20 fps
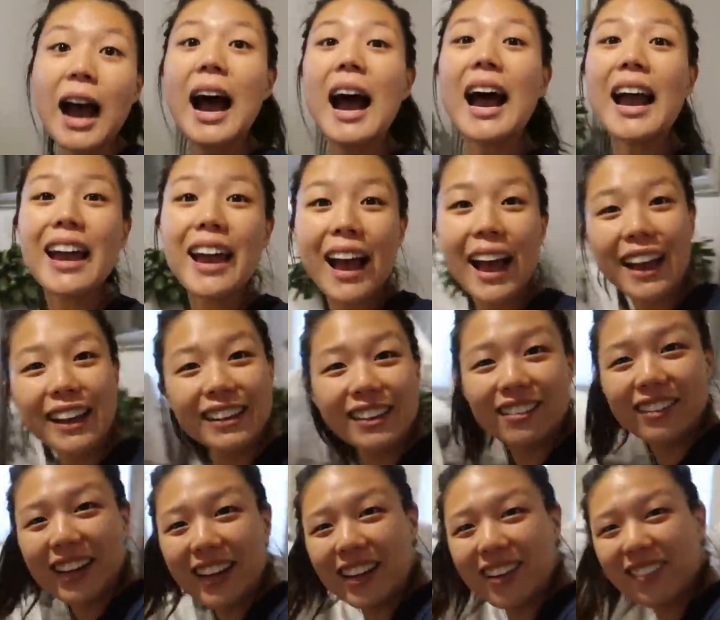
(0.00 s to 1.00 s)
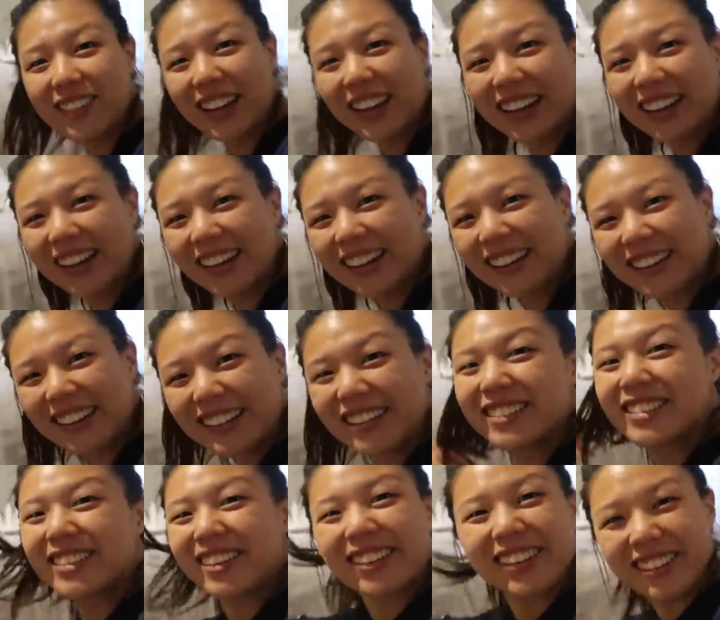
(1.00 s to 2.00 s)
I highly recommend it.
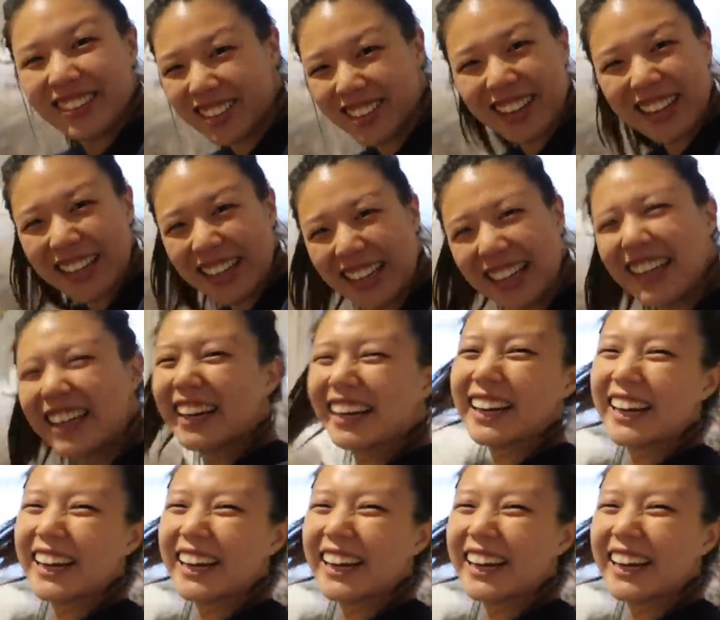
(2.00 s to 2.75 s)
So does she.